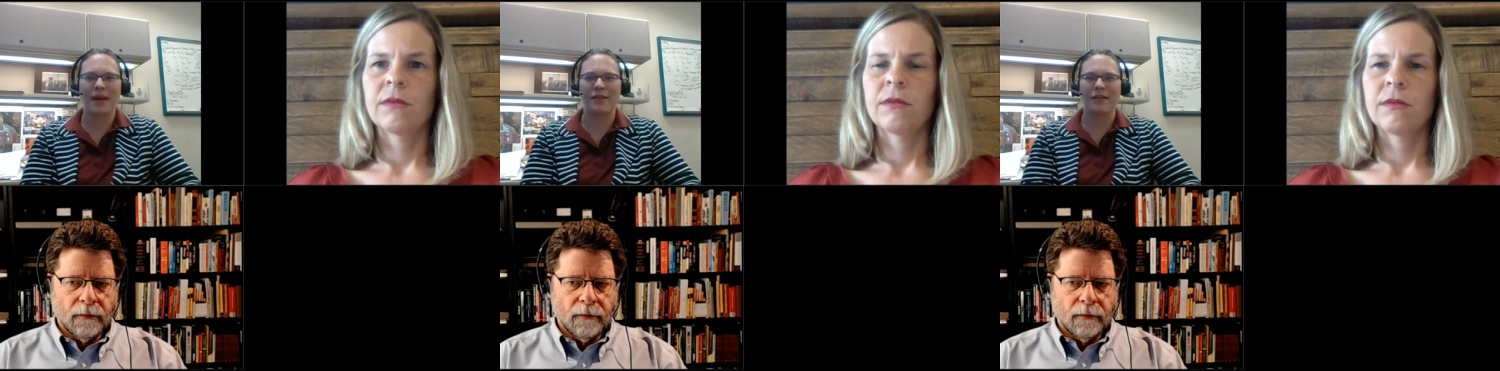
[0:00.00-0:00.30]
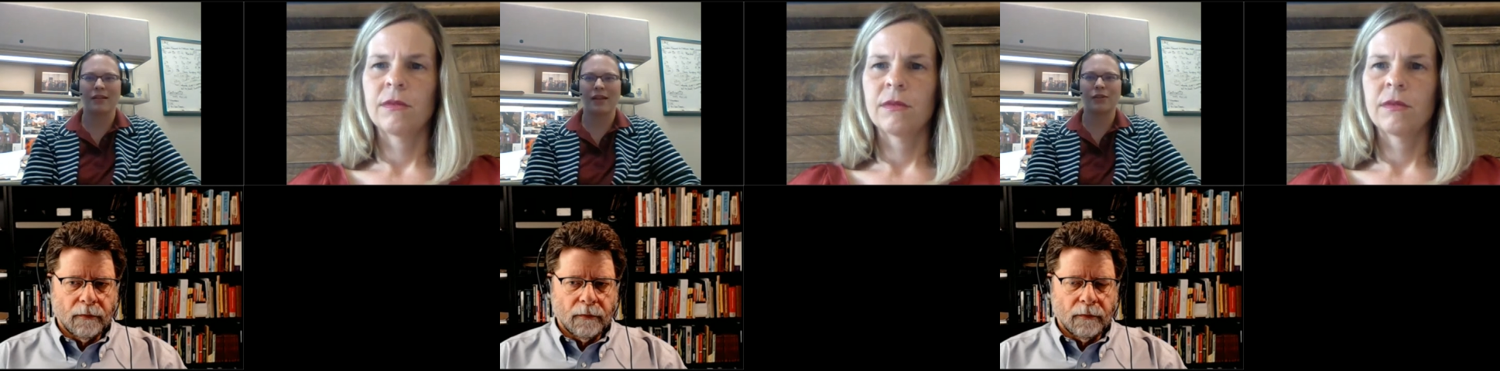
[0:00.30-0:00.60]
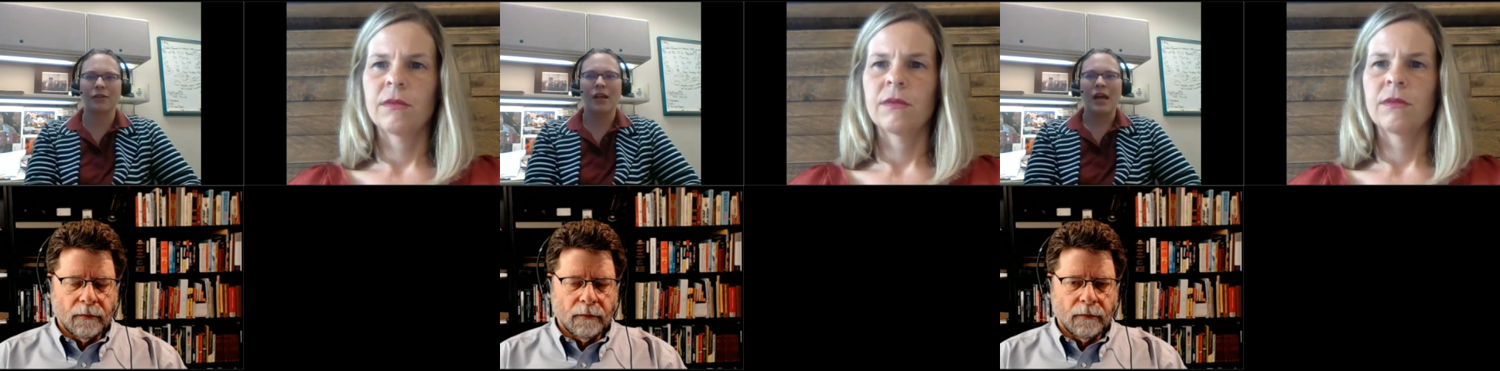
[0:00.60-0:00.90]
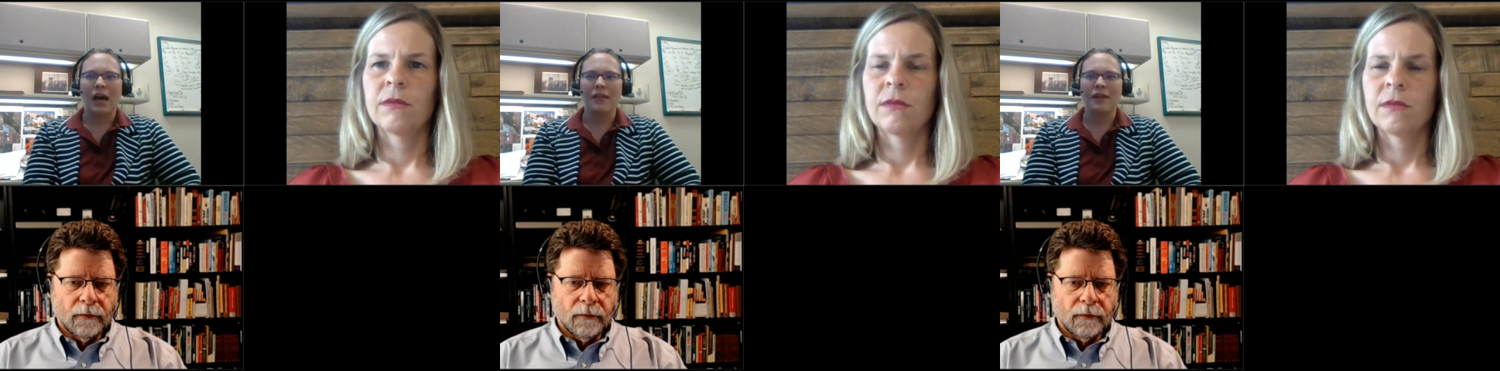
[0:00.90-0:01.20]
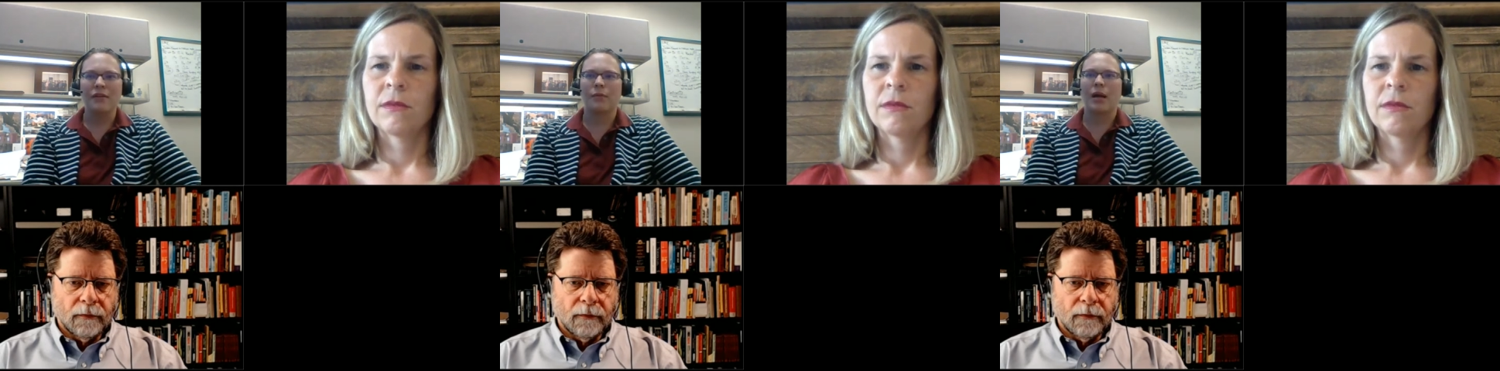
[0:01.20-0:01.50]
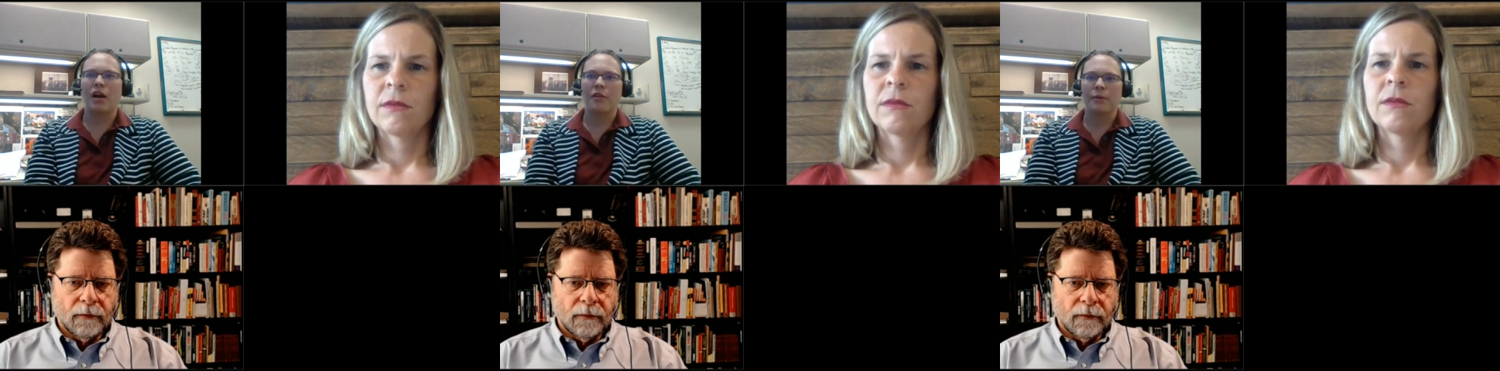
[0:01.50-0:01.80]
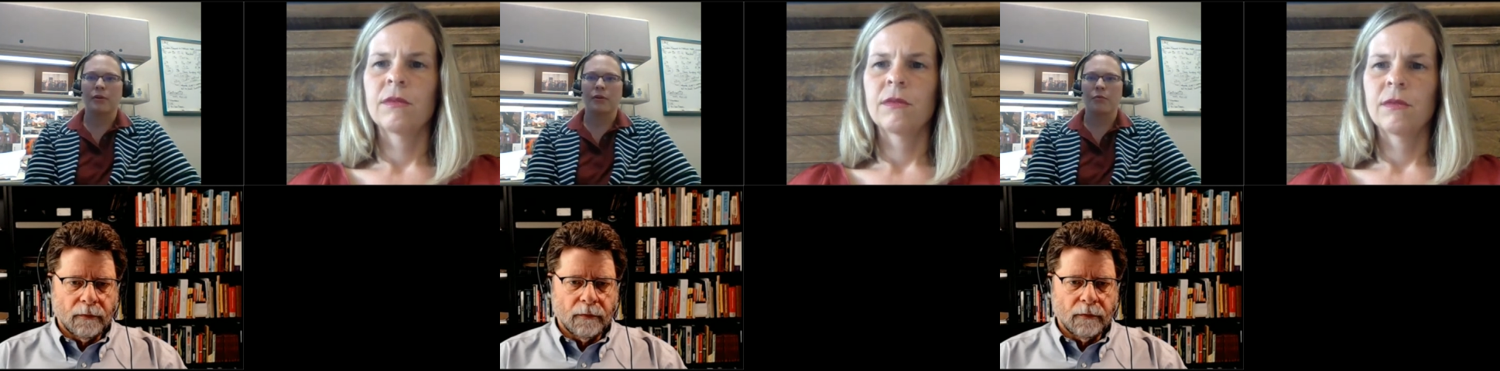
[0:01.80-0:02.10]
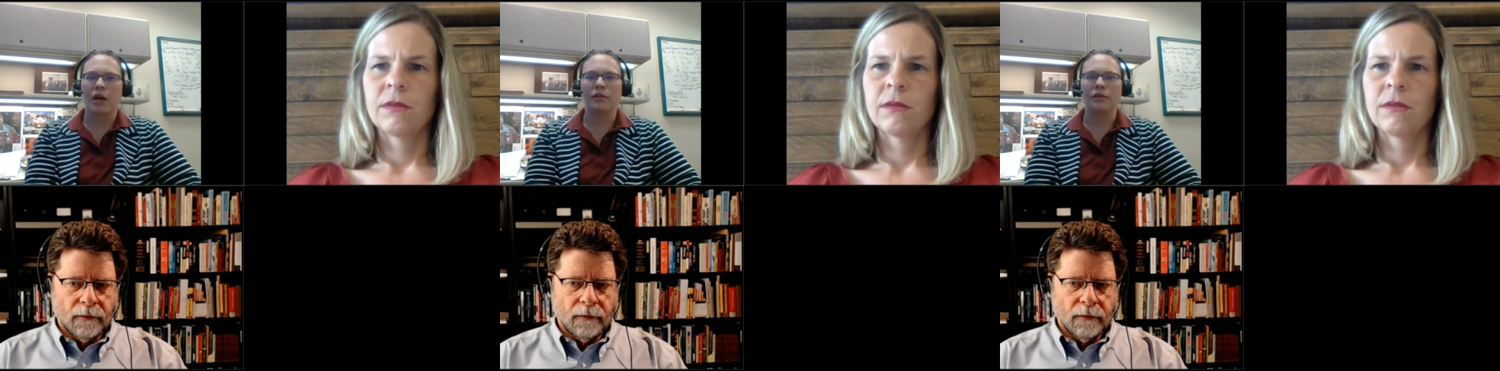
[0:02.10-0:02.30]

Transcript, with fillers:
Speaker 1: just on a, a, very surface basic level